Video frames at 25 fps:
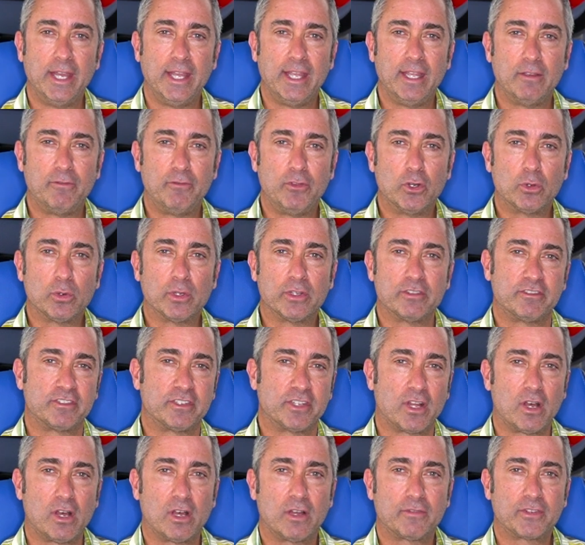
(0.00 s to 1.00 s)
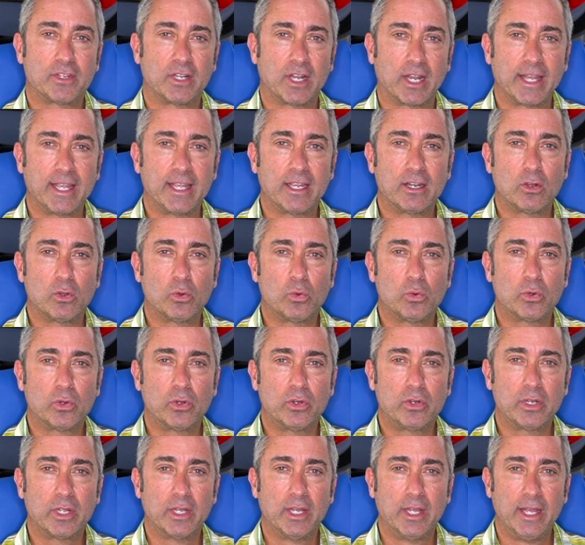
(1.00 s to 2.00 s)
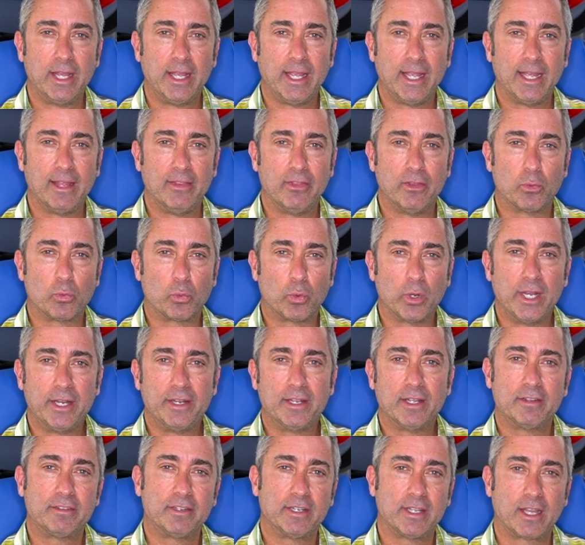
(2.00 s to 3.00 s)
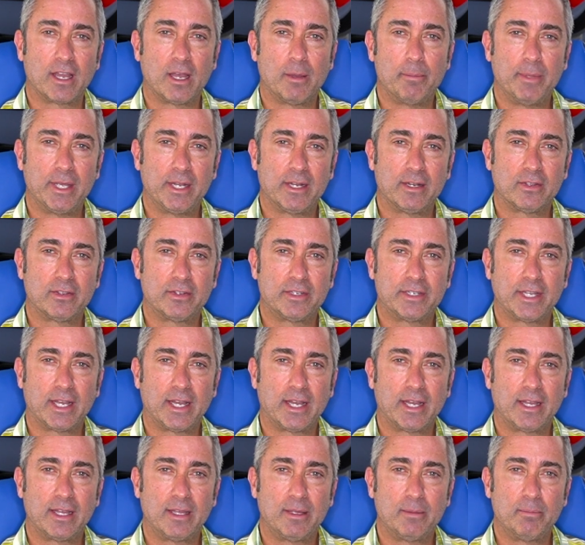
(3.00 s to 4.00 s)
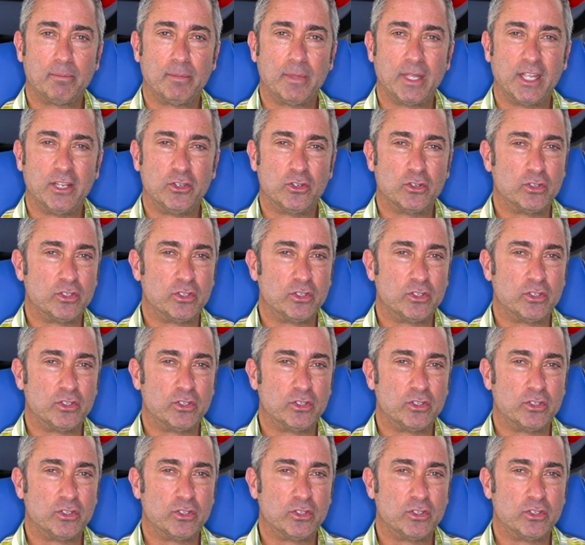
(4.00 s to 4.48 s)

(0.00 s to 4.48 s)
If you're a soft landlord and the rent doesn't come in on time and you're